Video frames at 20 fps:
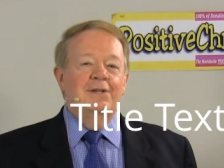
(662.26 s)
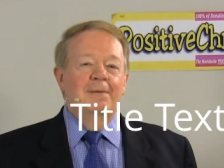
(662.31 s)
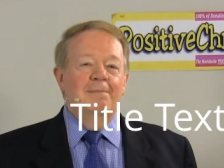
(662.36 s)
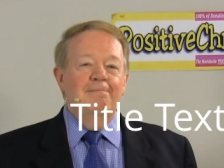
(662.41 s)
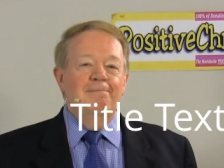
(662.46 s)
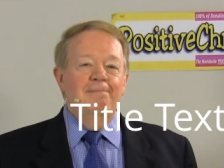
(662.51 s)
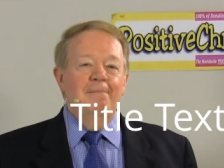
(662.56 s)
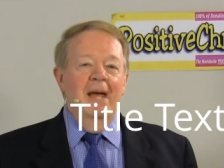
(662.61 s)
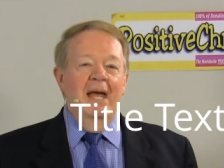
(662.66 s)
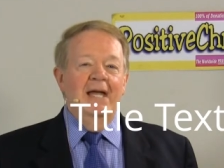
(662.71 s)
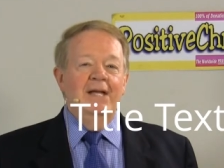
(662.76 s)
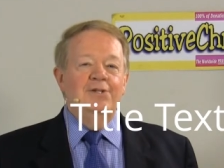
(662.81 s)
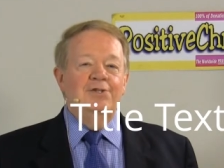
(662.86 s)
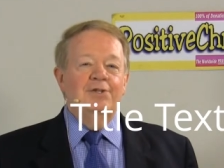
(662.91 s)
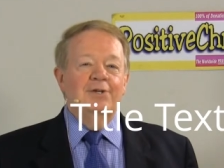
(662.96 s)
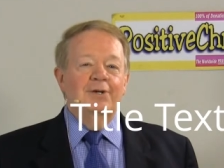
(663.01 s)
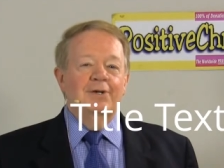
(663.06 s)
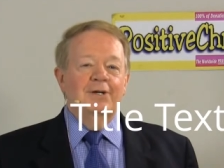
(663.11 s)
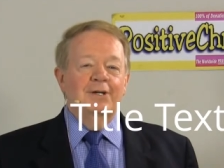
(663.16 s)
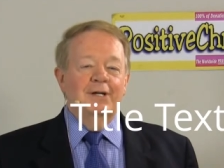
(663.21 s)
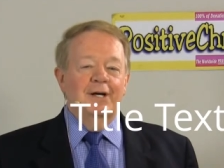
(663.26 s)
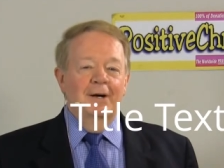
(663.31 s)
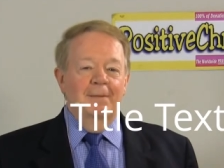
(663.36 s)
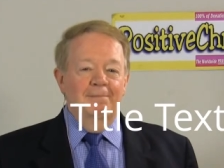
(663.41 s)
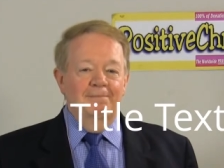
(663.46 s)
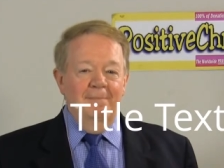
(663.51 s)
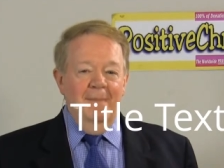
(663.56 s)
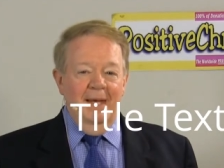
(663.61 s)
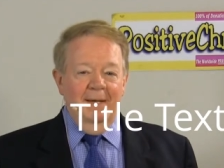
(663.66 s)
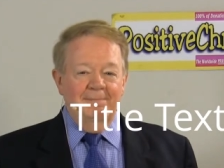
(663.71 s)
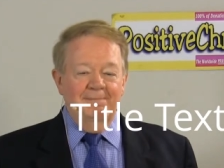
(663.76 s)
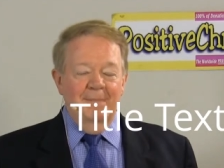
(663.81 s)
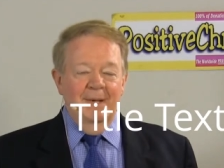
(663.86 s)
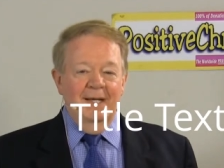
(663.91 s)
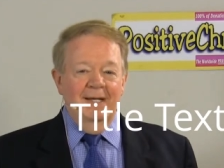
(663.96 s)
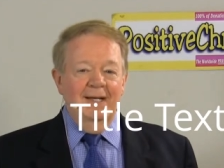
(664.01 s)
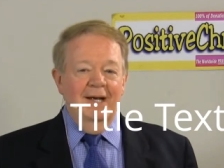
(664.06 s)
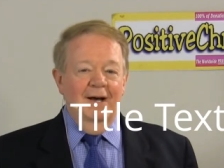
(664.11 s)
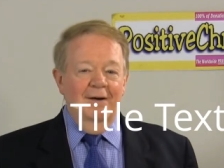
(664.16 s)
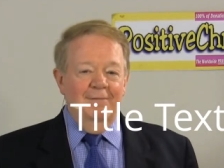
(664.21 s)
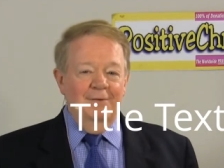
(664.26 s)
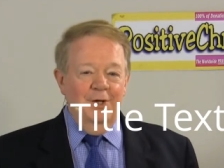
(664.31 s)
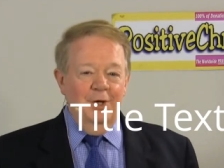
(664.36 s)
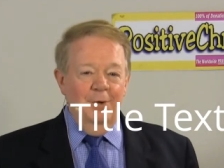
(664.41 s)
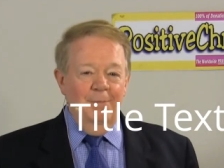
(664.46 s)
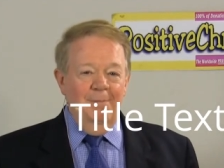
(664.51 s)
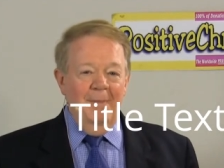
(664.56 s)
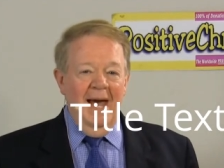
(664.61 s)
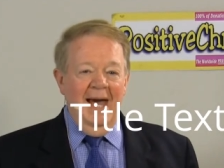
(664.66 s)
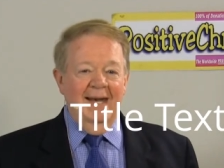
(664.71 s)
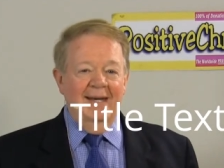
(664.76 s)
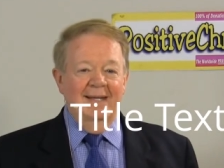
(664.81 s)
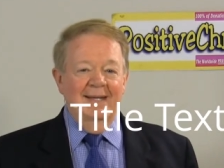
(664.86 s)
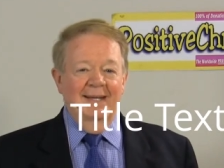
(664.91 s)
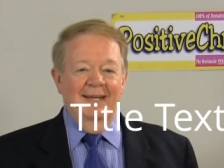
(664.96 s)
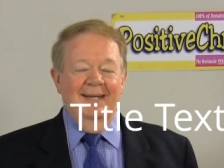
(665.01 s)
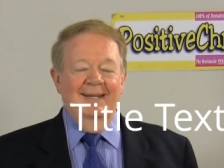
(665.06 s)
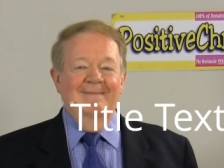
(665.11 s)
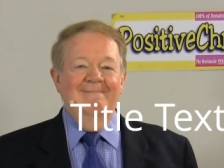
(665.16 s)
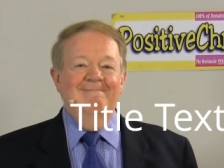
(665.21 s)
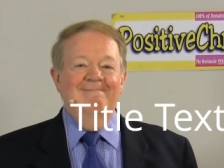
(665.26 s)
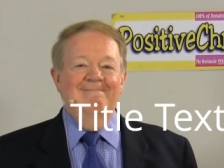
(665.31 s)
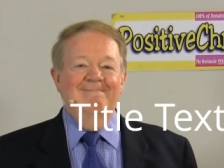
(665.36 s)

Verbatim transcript: the major commitment of humanity